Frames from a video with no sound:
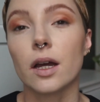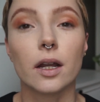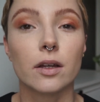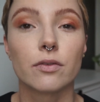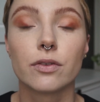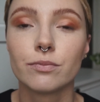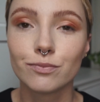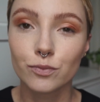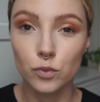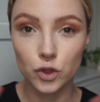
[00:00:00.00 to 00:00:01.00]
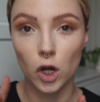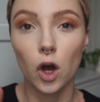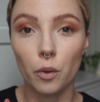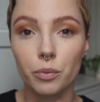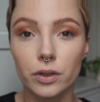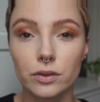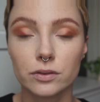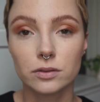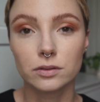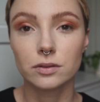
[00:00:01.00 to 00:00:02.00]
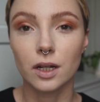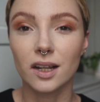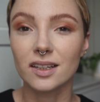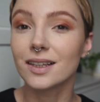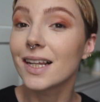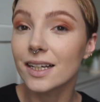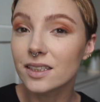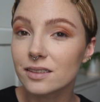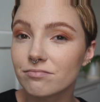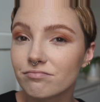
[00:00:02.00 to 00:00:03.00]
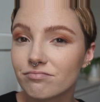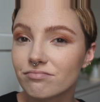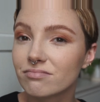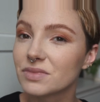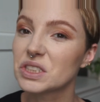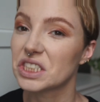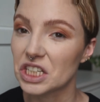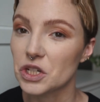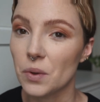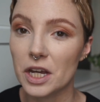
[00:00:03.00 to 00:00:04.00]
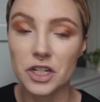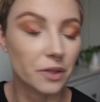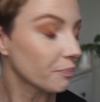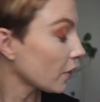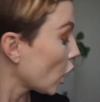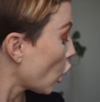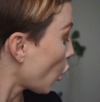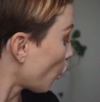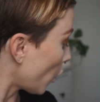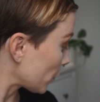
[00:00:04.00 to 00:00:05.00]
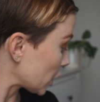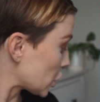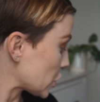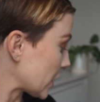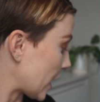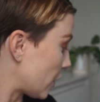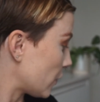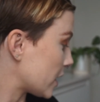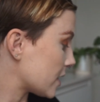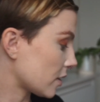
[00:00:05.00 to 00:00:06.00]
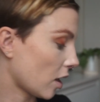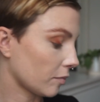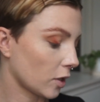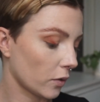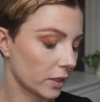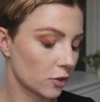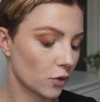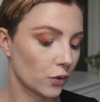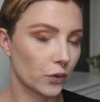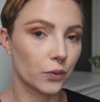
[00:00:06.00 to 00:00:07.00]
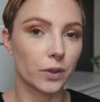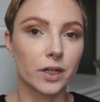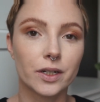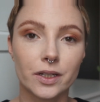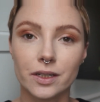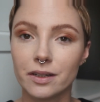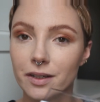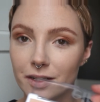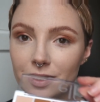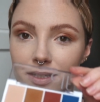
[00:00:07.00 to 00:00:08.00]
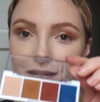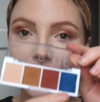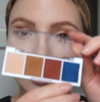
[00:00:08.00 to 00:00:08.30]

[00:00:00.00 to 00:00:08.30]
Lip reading: of top lid situation. What we're going to do now is I'm going to take